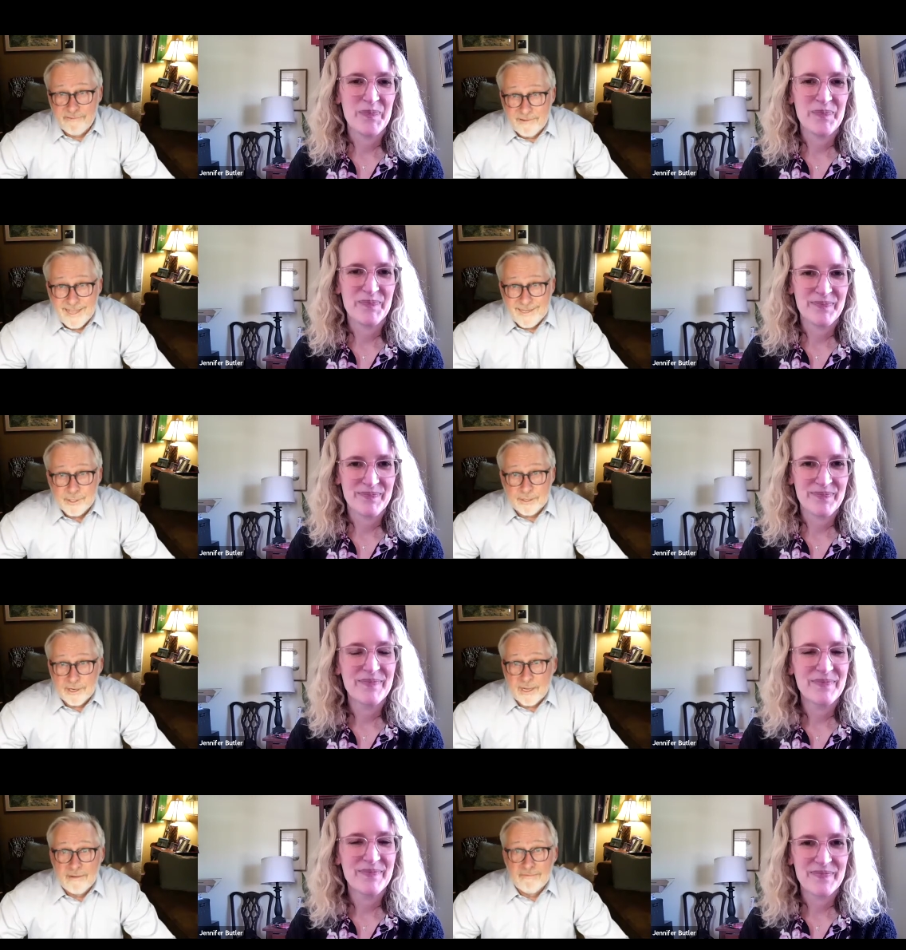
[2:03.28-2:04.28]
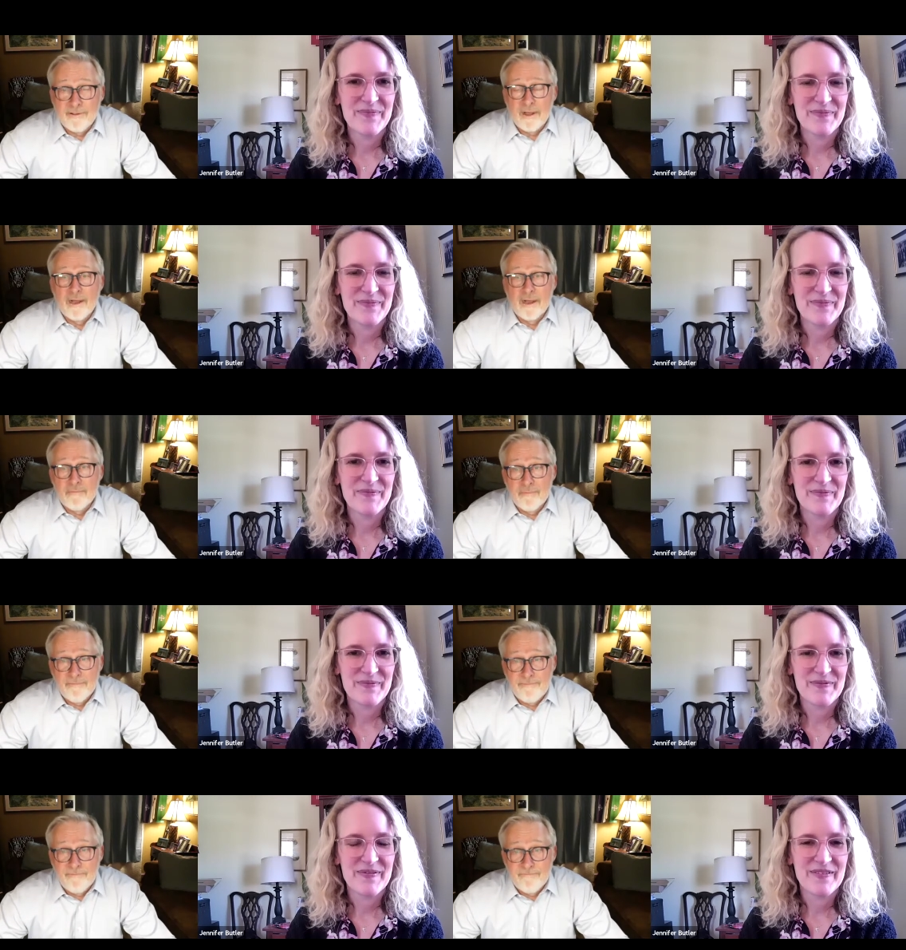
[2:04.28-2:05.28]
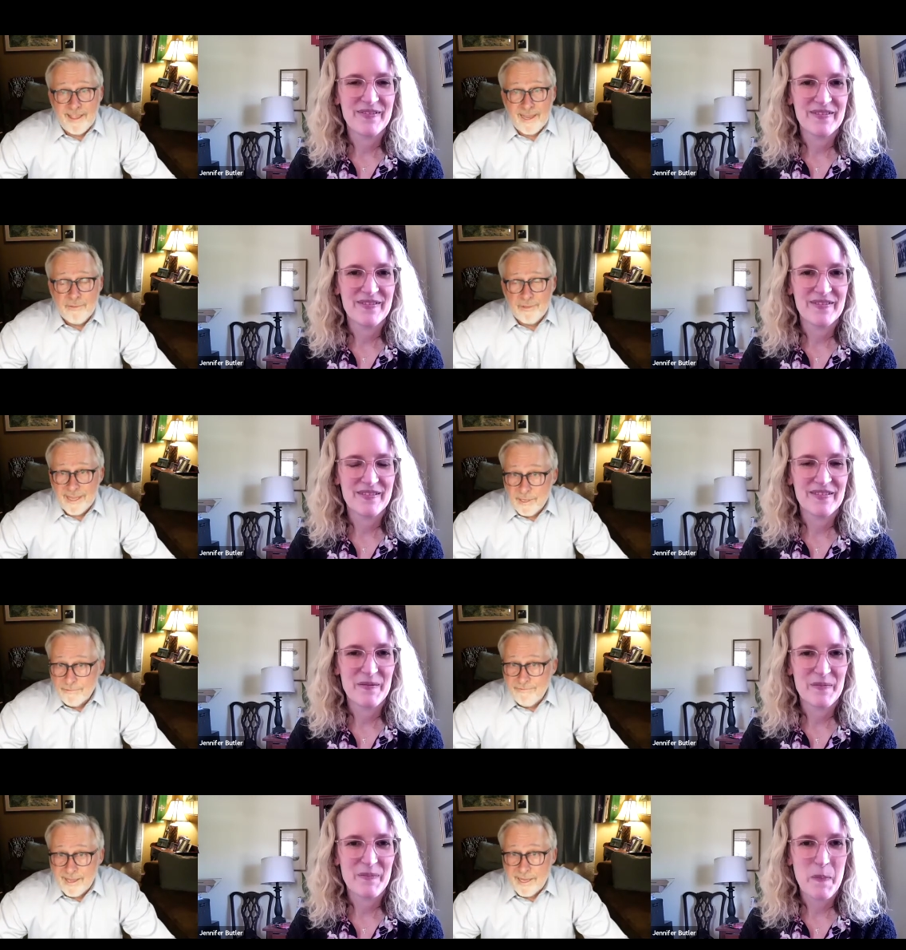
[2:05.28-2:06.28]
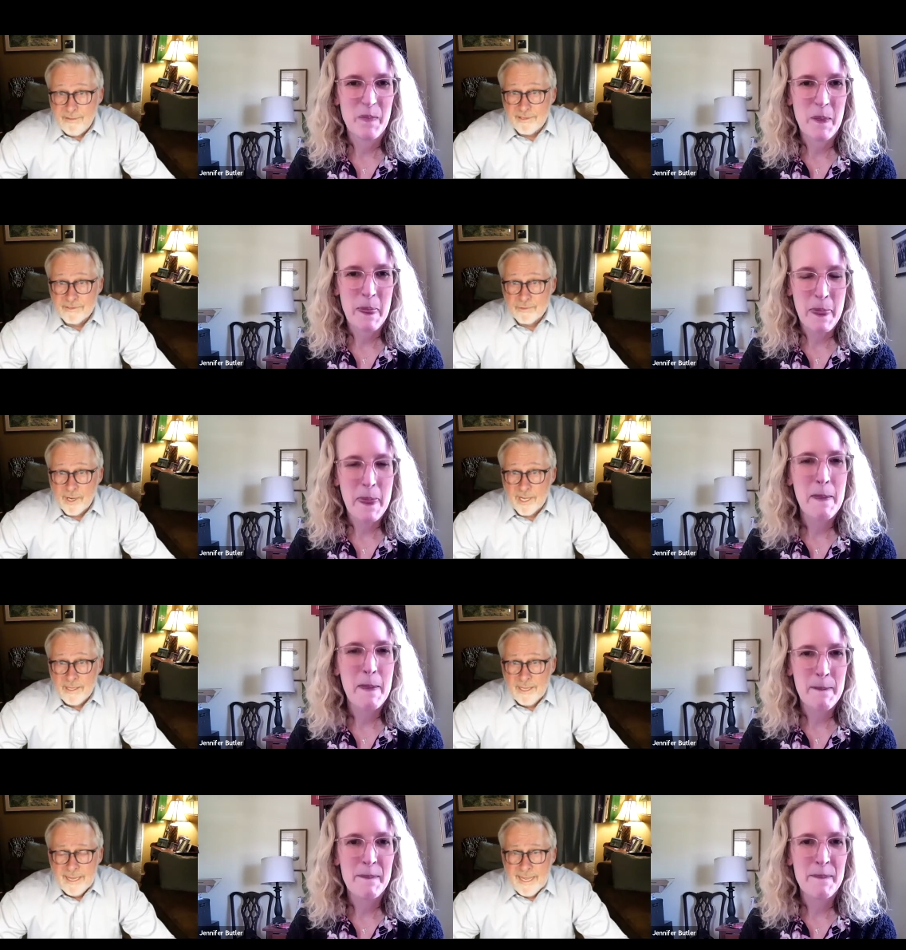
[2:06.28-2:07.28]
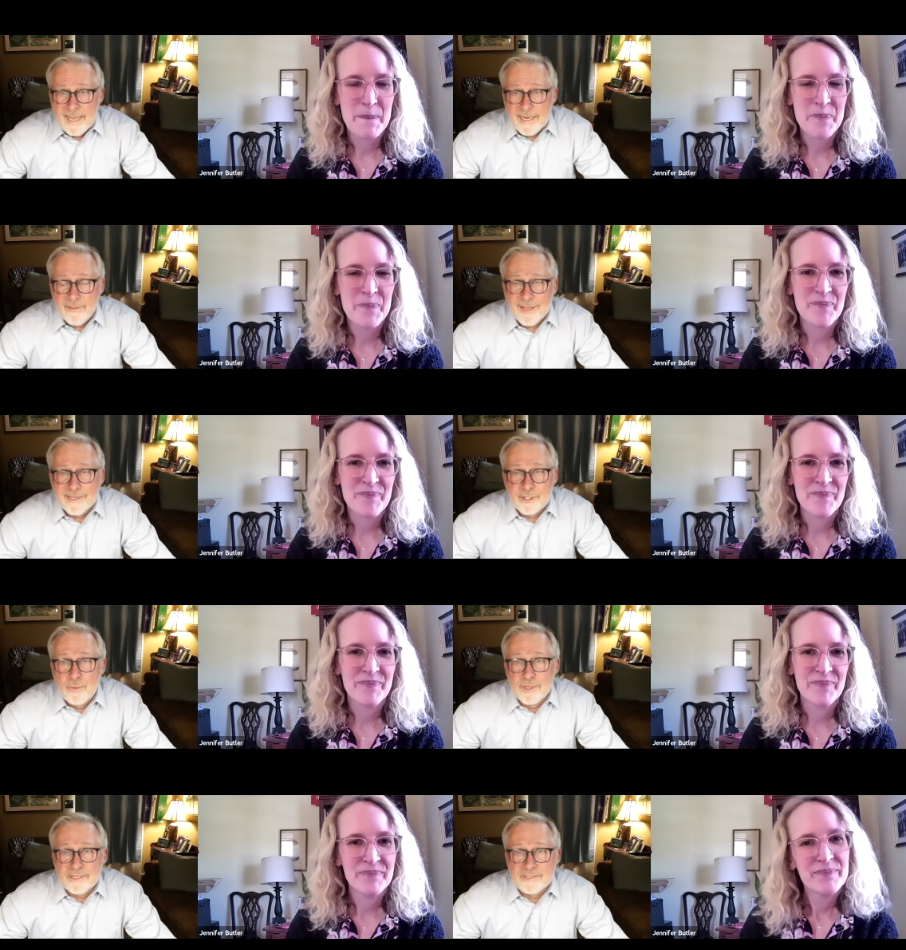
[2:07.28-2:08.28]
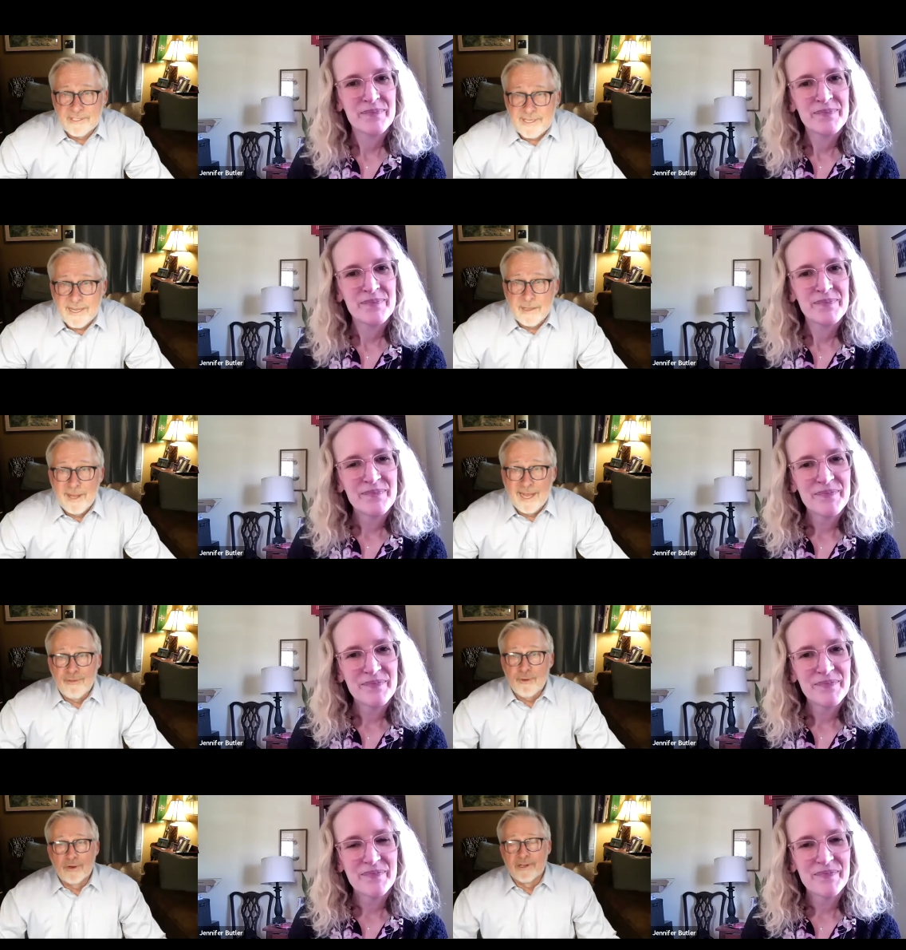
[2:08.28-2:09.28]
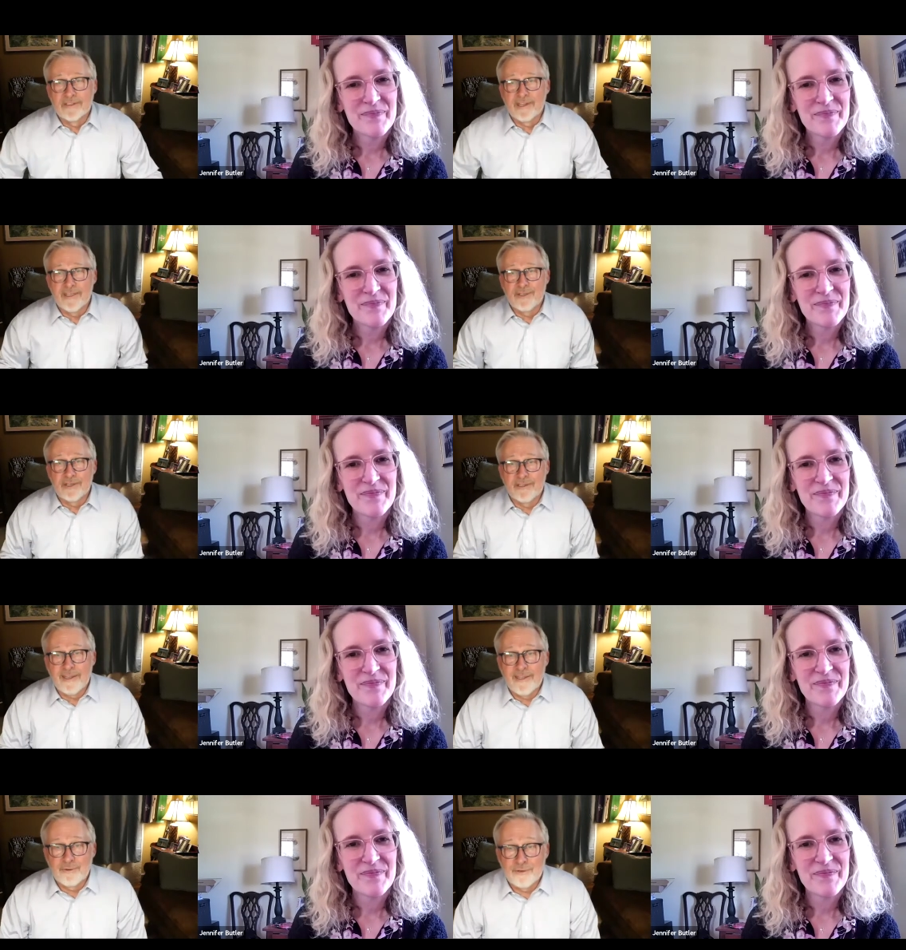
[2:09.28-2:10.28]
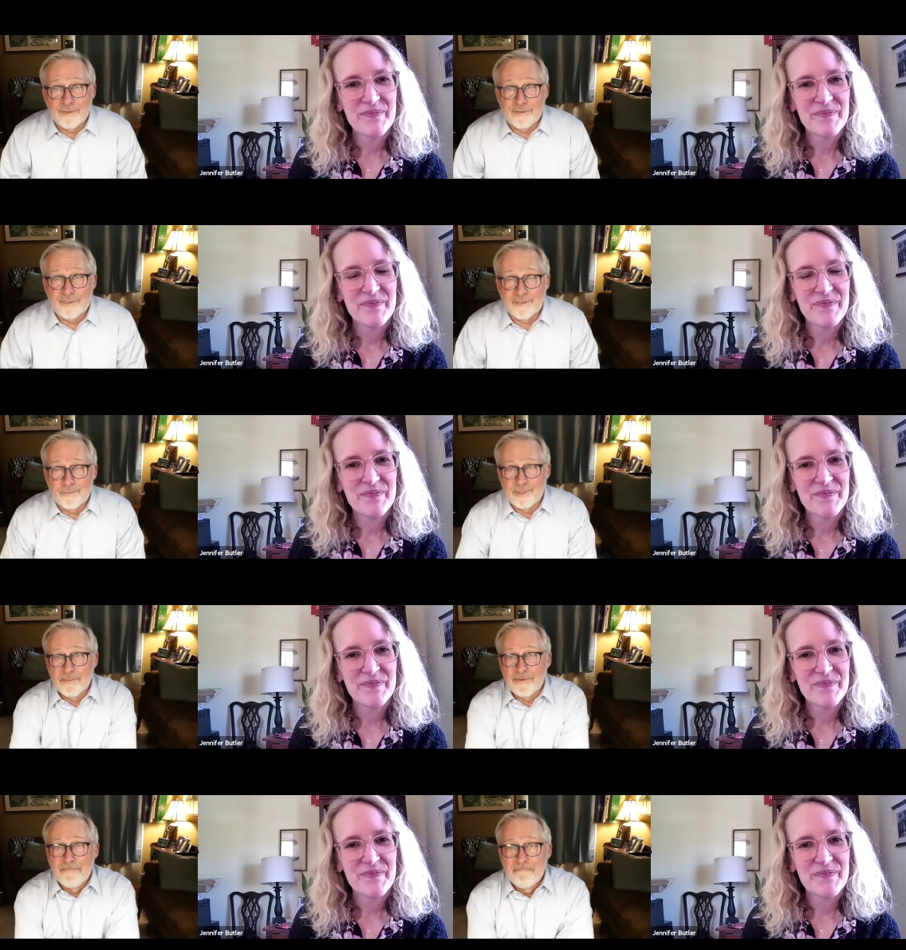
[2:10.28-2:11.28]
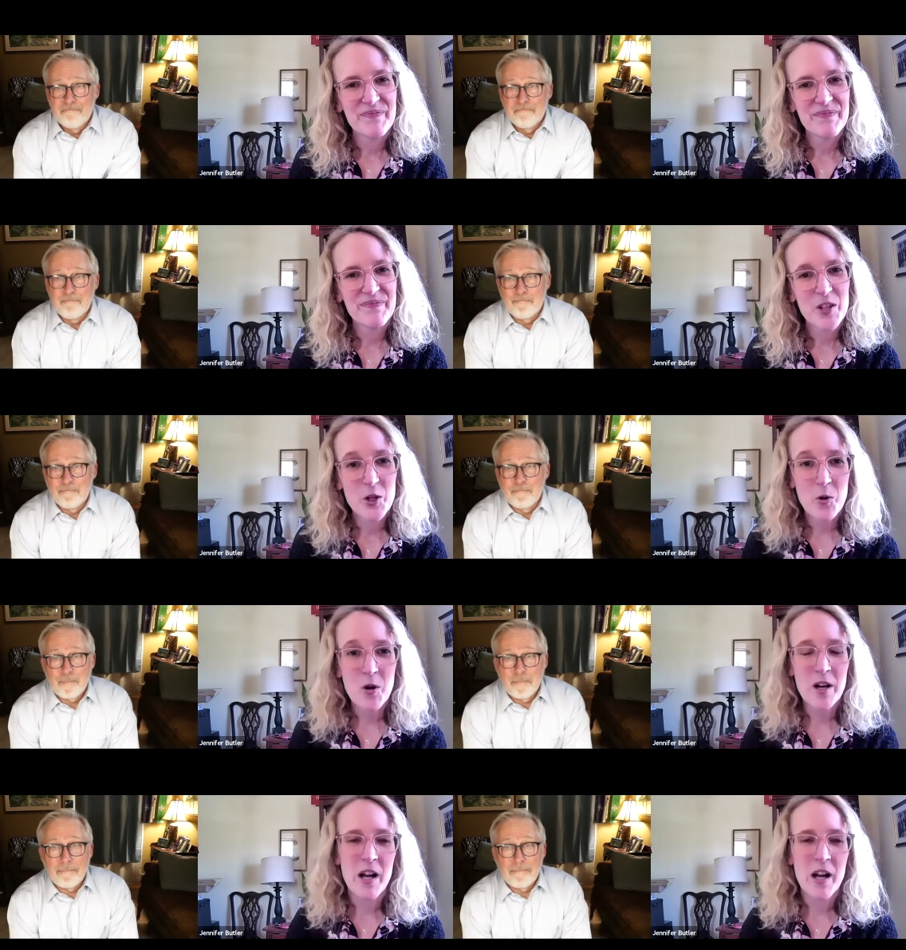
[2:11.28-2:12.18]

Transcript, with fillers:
Speaker 1: nature of faith, interfaith as well. Anything else you want to say about the organization to introduce it to people?
Speaker 2: Sure.